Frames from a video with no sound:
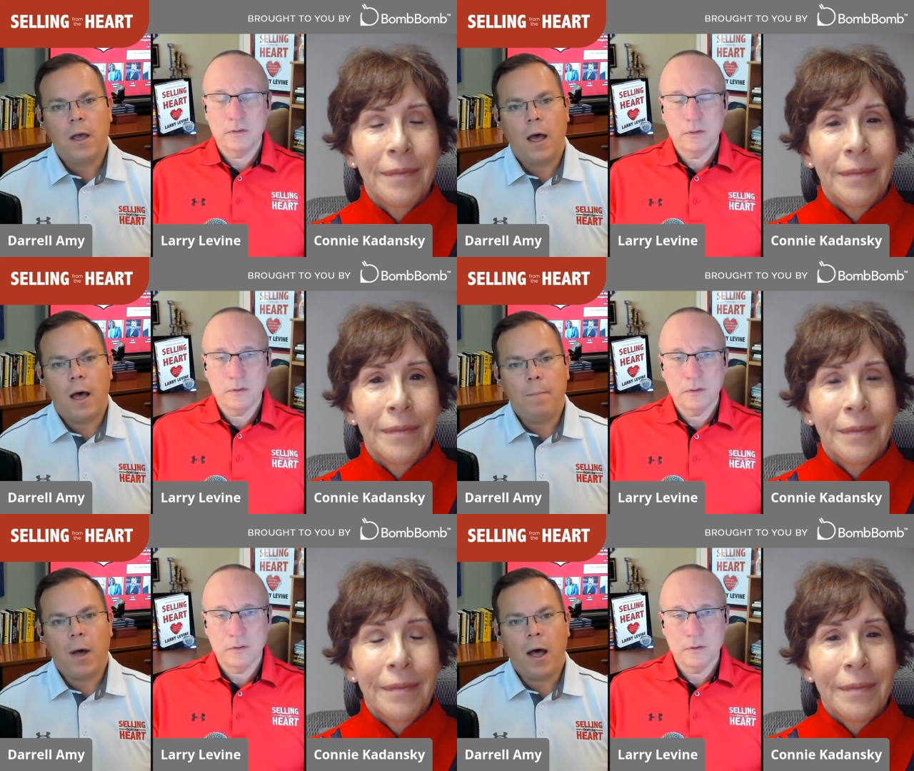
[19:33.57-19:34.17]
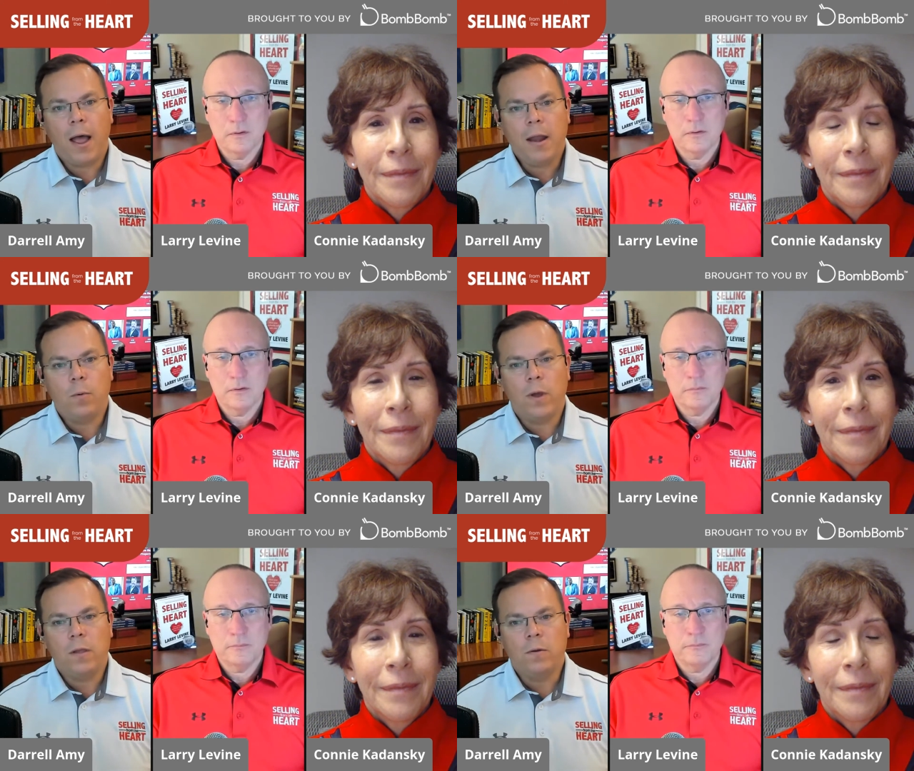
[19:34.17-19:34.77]
Speaker 1: uh, behind
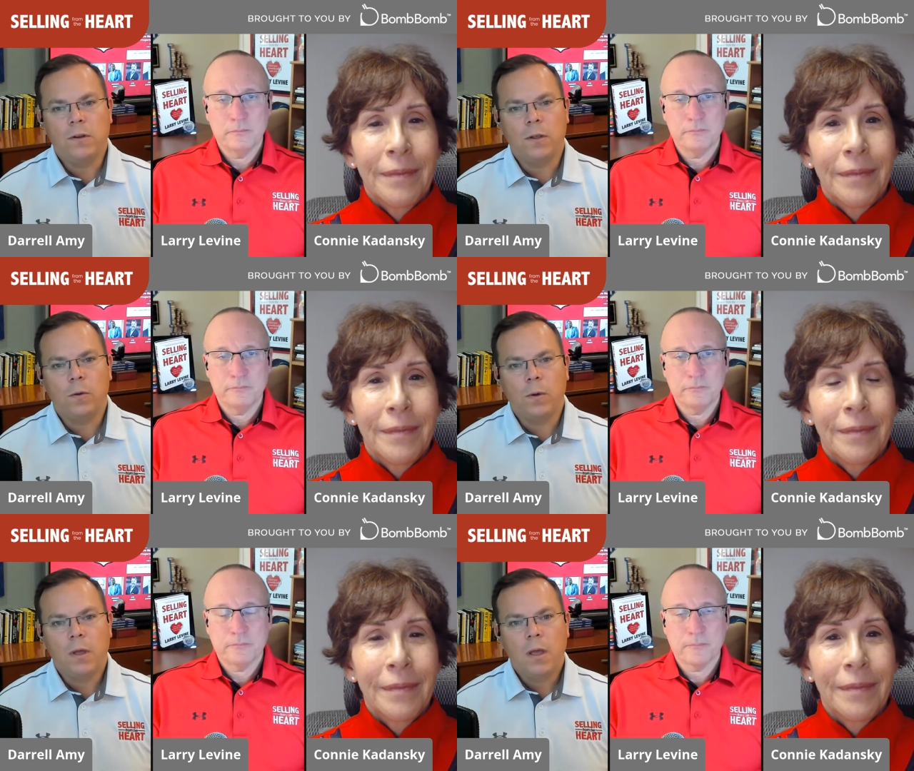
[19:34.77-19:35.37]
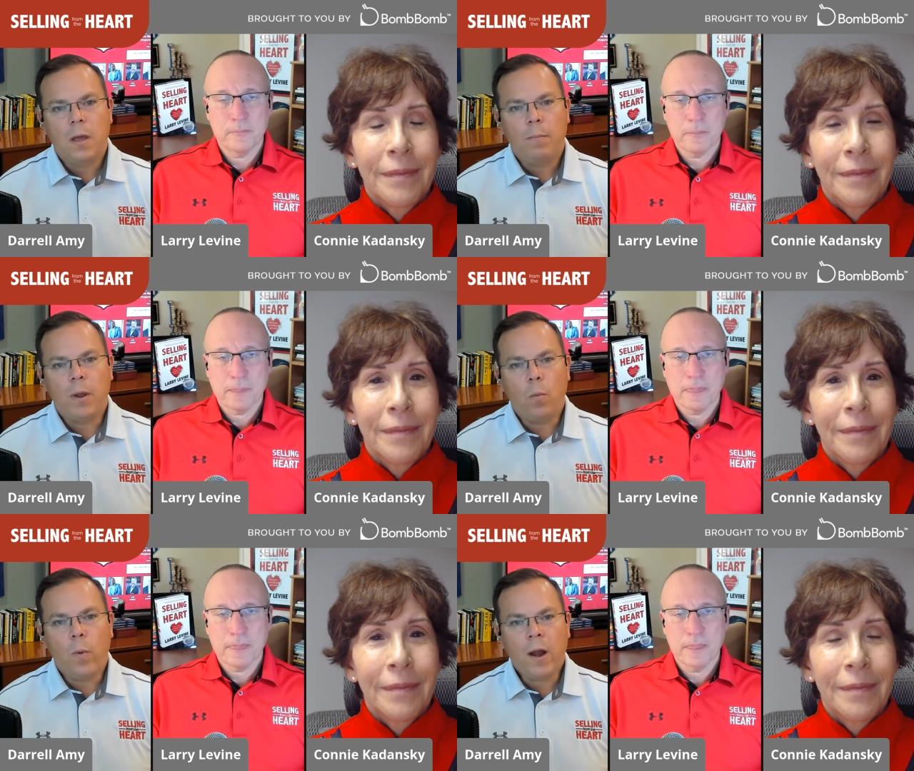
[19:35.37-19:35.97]
what you do.
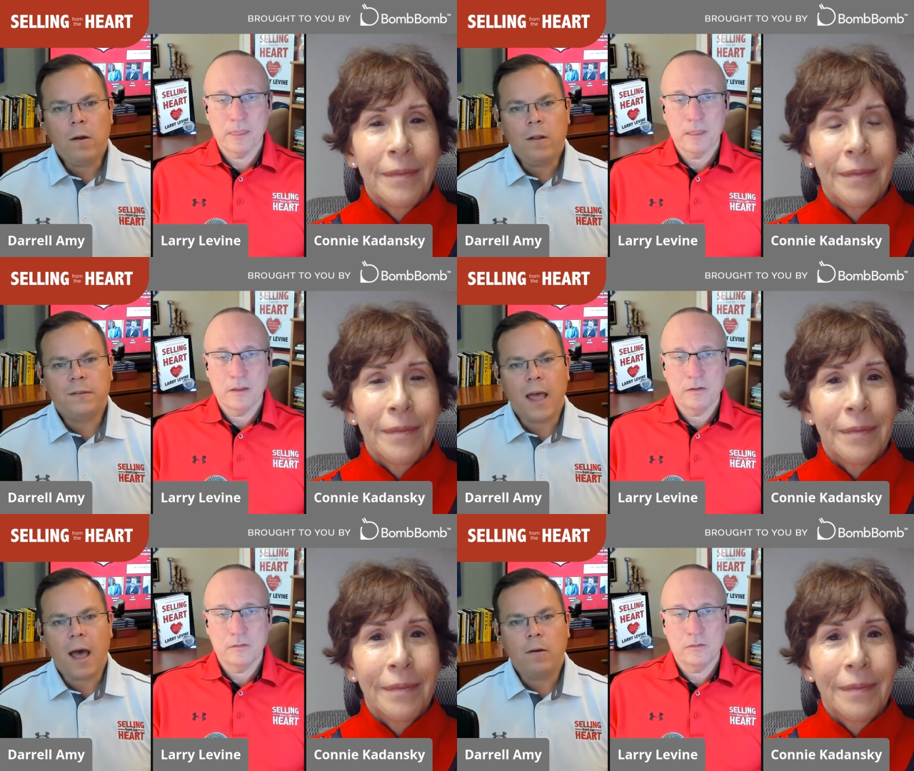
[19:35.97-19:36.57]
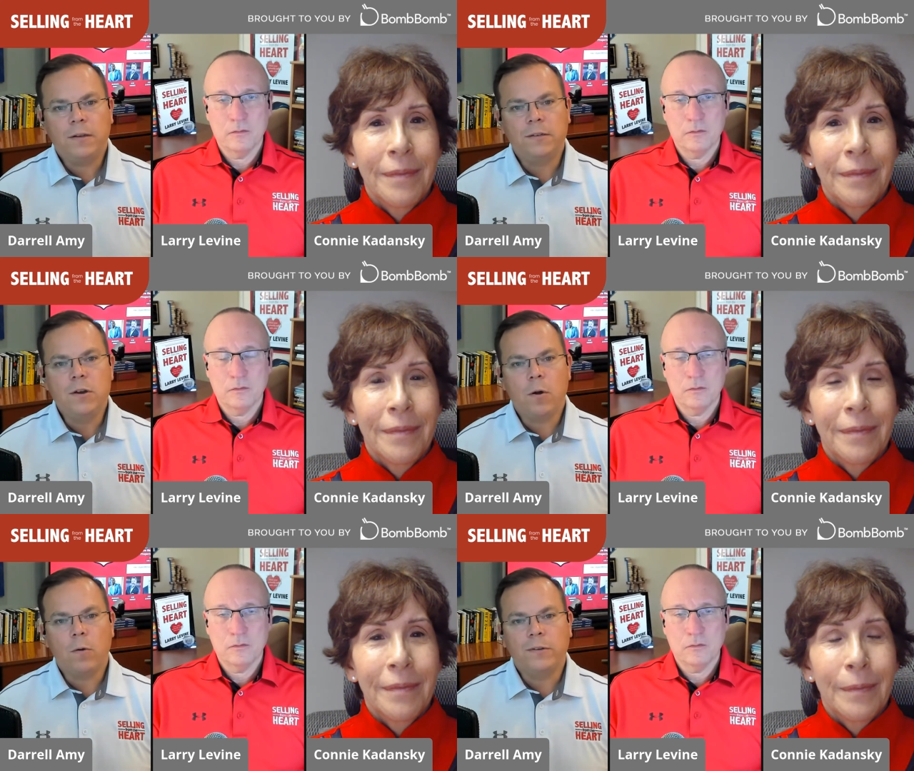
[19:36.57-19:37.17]
But where does how does
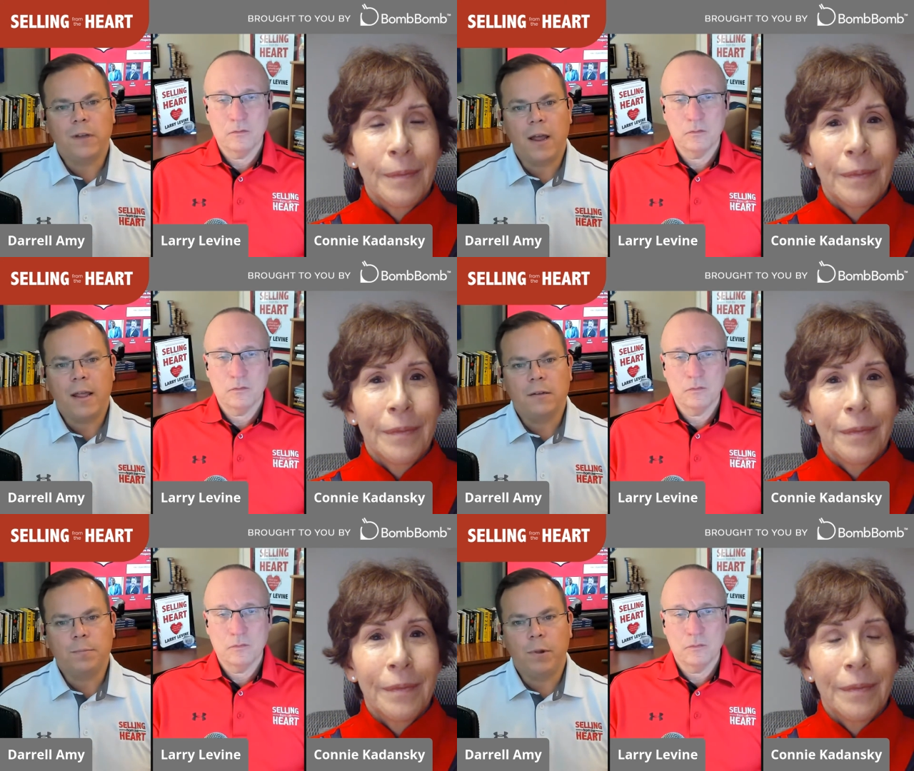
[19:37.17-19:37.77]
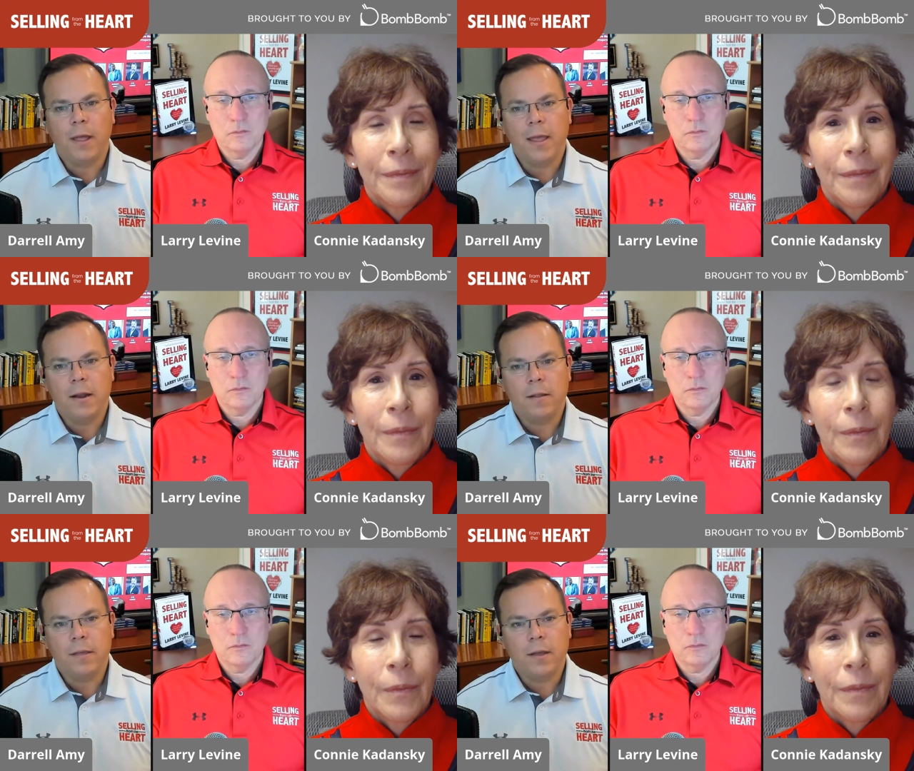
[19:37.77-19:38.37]
neuroscience play
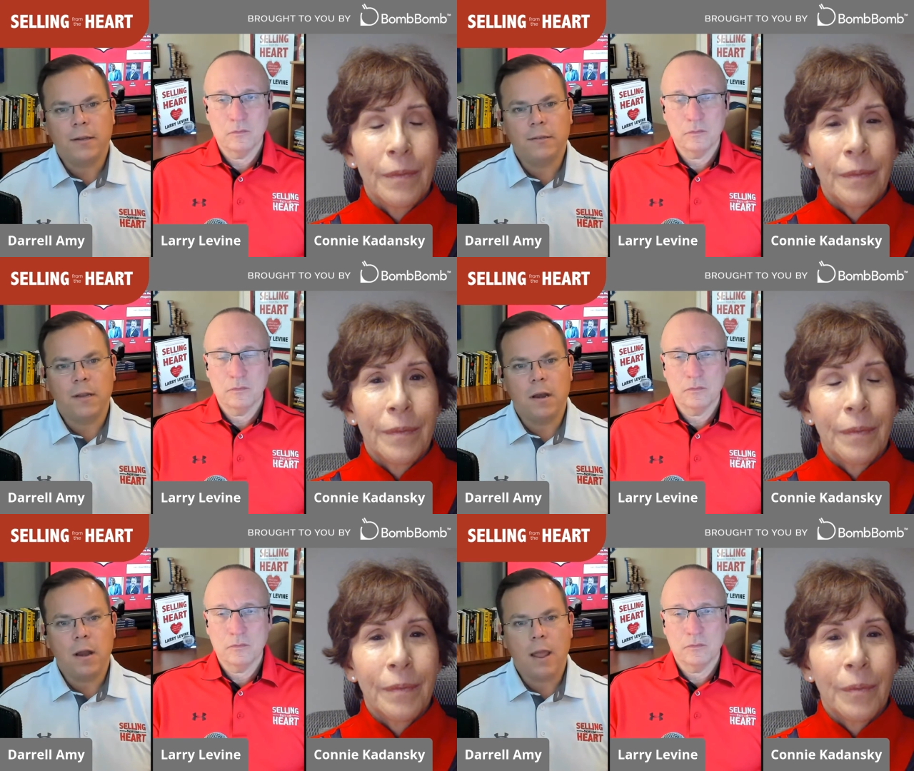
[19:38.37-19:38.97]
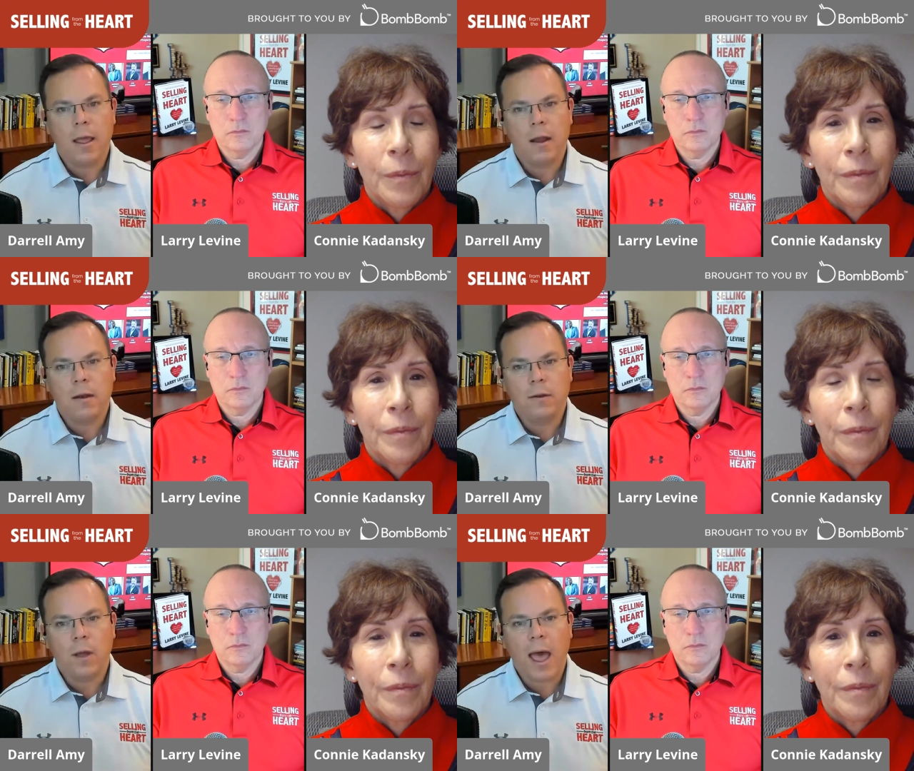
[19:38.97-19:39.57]
into this, and
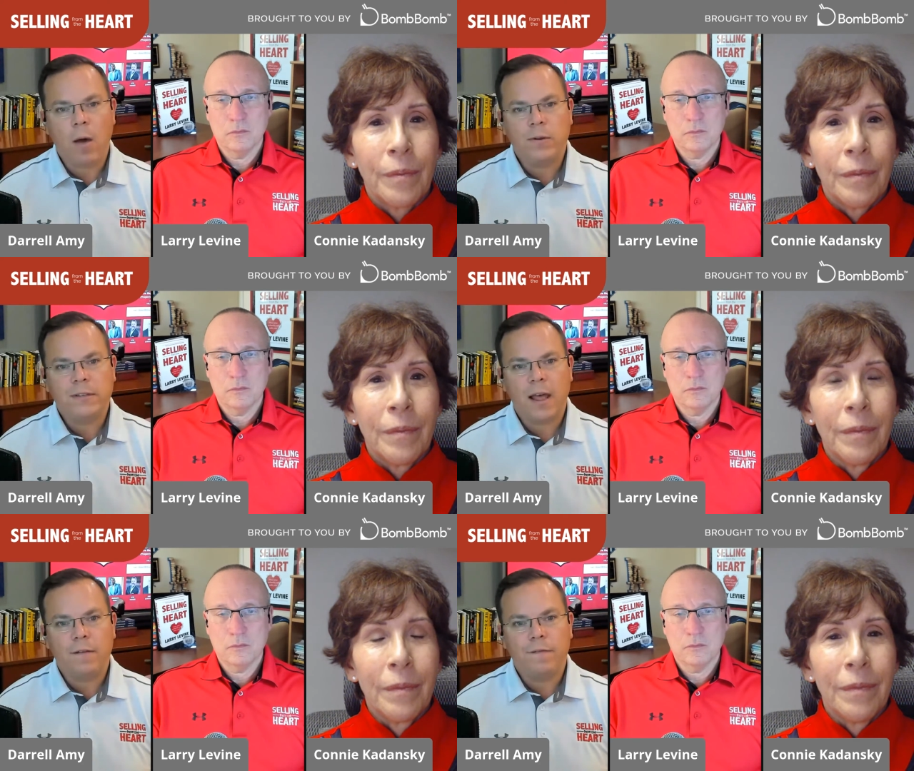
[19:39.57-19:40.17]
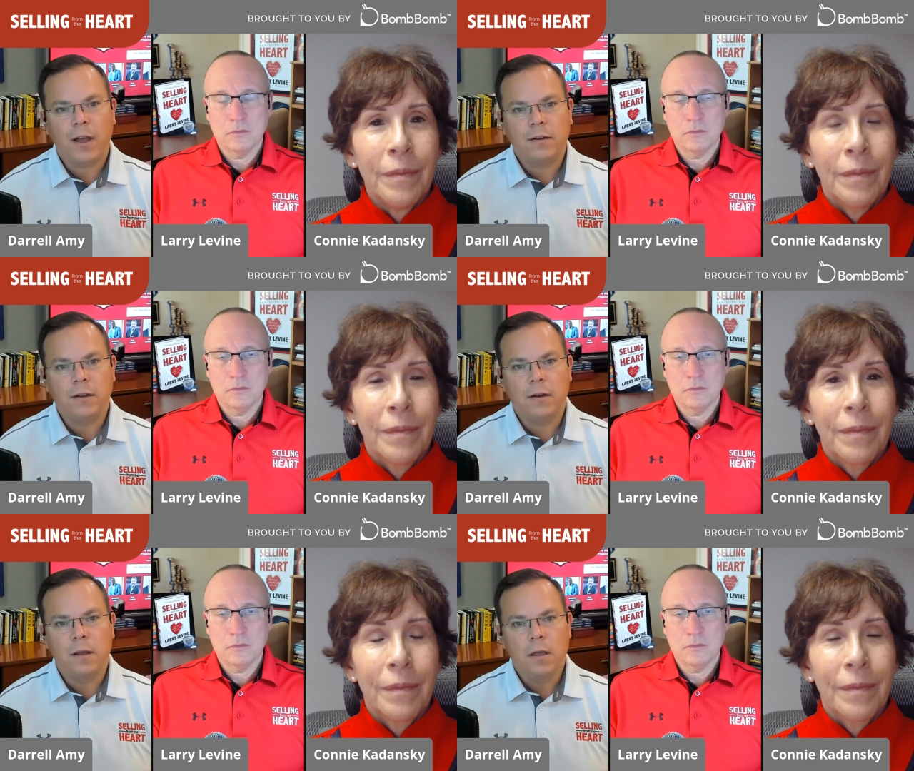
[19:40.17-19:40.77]
and how has that affected